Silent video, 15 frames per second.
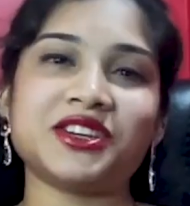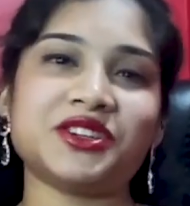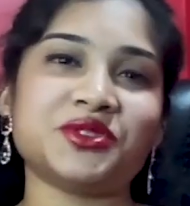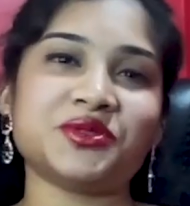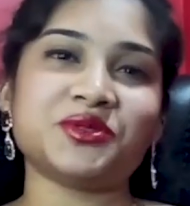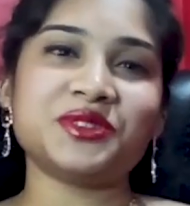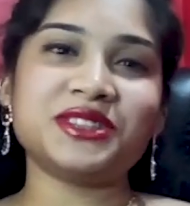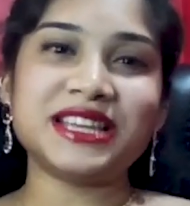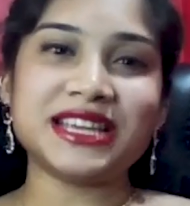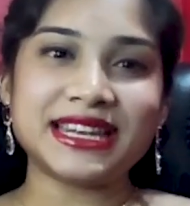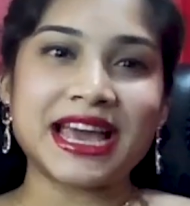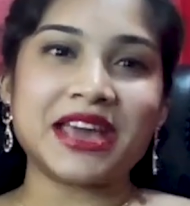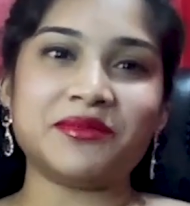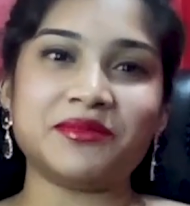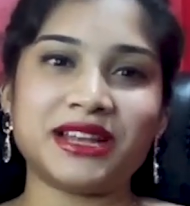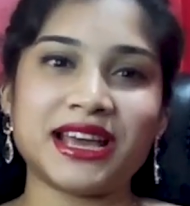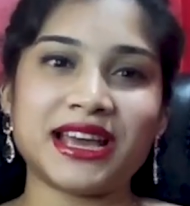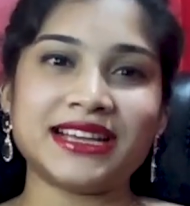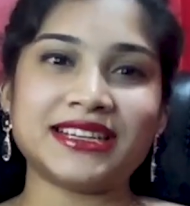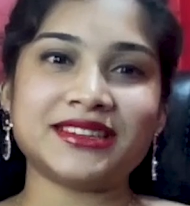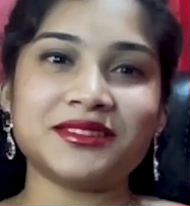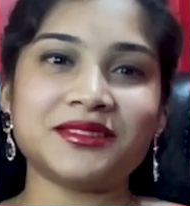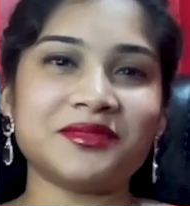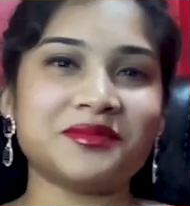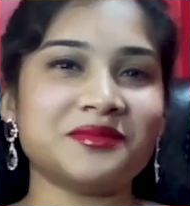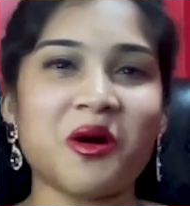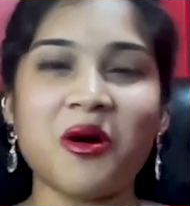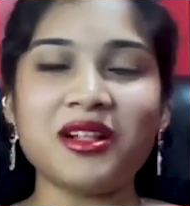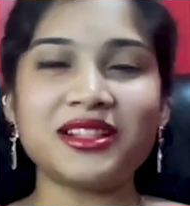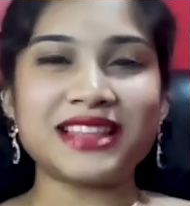into the limelight.
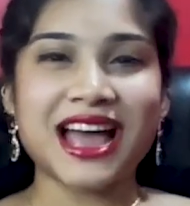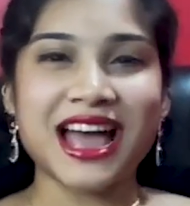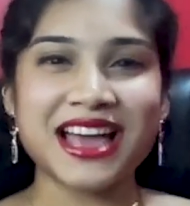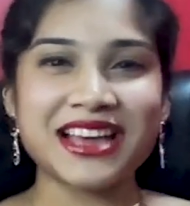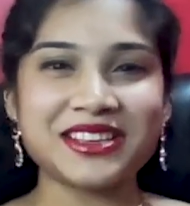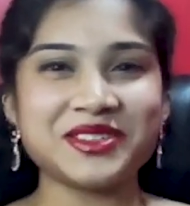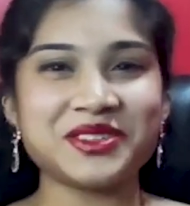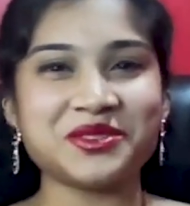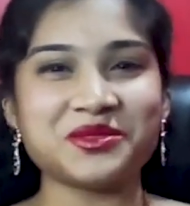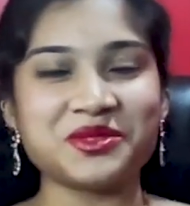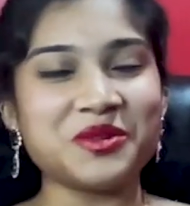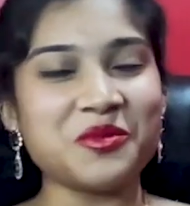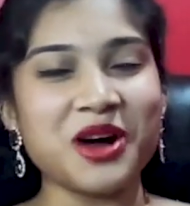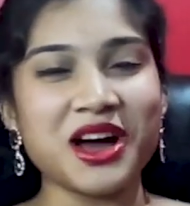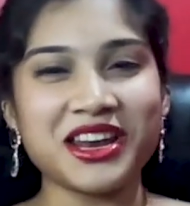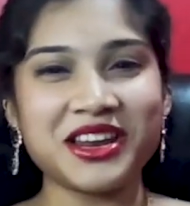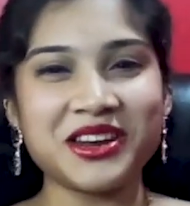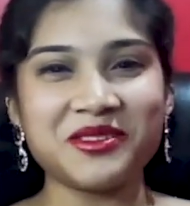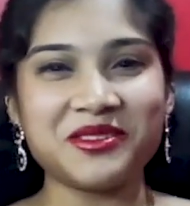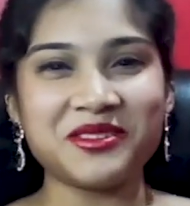All thanks to the one and